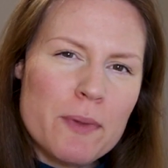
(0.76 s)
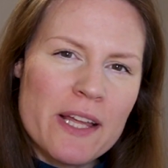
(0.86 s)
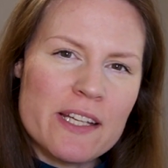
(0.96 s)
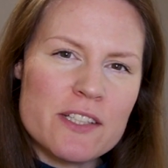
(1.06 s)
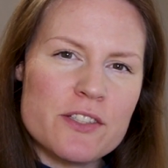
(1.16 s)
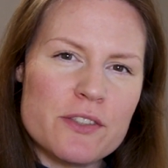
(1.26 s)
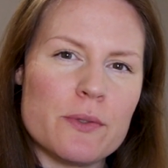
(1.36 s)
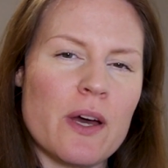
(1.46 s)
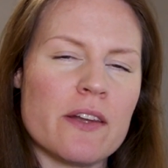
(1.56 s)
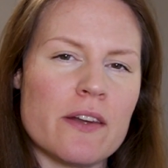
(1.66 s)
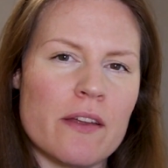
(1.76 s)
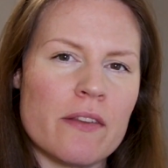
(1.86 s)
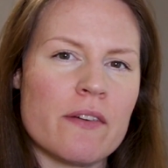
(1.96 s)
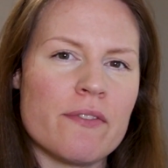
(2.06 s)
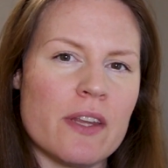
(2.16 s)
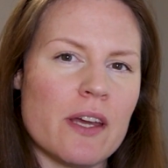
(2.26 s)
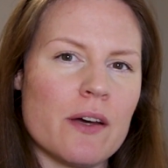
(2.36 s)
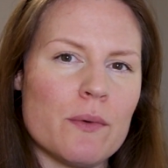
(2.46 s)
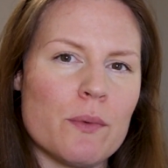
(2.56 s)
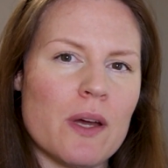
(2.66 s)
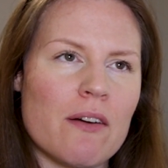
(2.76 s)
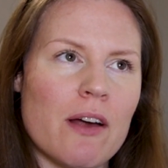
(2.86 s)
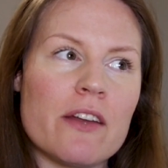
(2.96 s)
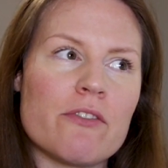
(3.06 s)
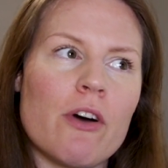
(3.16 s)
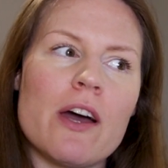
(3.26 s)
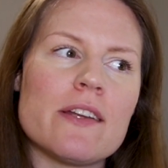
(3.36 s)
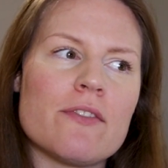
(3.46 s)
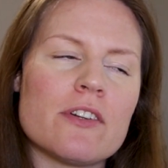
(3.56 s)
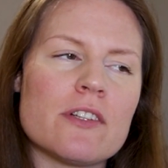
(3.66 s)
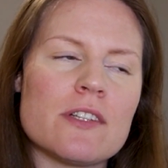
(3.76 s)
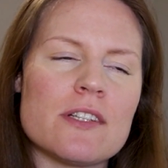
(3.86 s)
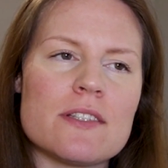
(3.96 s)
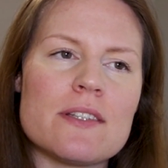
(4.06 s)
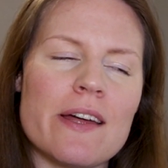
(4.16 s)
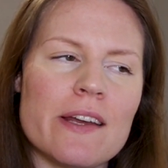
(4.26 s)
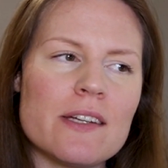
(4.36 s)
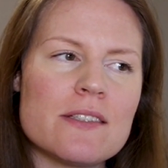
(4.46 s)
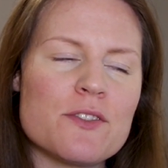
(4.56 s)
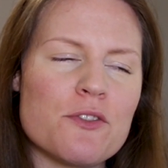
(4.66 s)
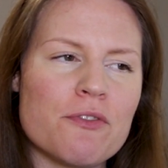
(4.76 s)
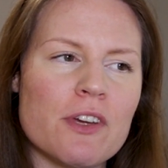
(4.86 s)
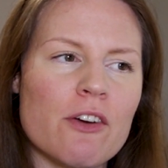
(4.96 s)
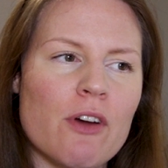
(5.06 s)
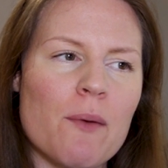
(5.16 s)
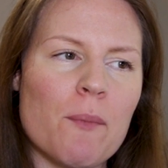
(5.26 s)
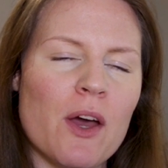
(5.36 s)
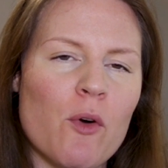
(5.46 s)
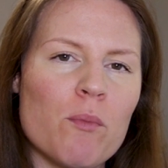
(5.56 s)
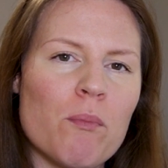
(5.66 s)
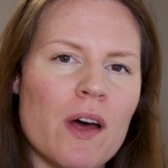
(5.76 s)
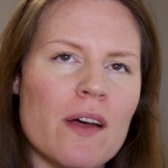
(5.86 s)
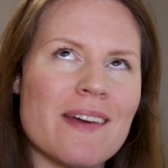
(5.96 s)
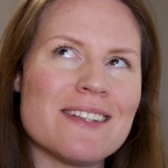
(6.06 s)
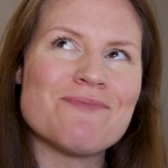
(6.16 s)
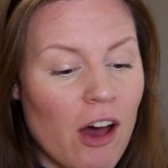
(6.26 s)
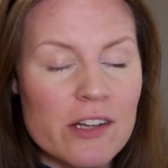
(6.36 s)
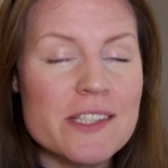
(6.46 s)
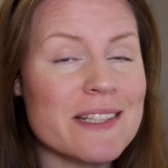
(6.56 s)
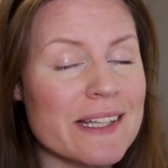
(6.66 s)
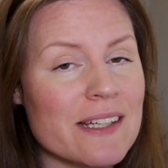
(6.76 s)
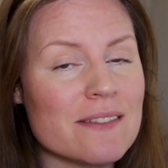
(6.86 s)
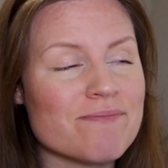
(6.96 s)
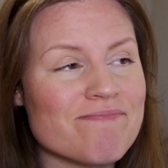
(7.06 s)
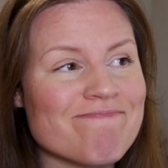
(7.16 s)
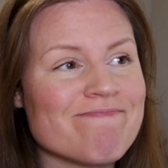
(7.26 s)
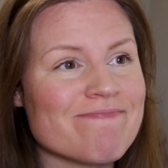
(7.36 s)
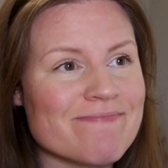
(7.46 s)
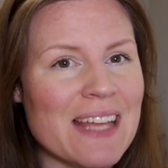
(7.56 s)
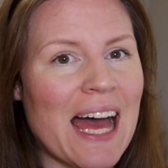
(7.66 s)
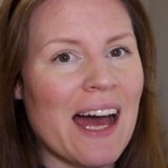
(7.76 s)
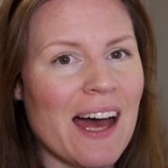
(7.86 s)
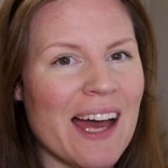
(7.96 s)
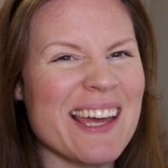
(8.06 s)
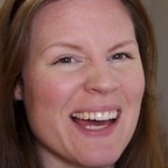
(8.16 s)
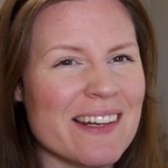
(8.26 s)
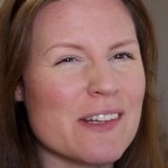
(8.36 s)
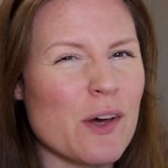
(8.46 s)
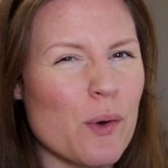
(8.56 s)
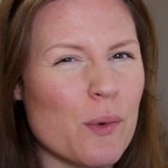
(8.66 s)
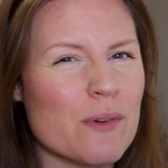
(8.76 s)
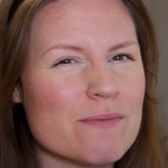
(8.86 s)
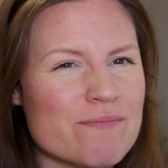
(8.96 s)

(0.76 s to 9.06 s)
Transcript: planning to do another video where I try different aesthetics to figure out my own, but honestly, I kinda know.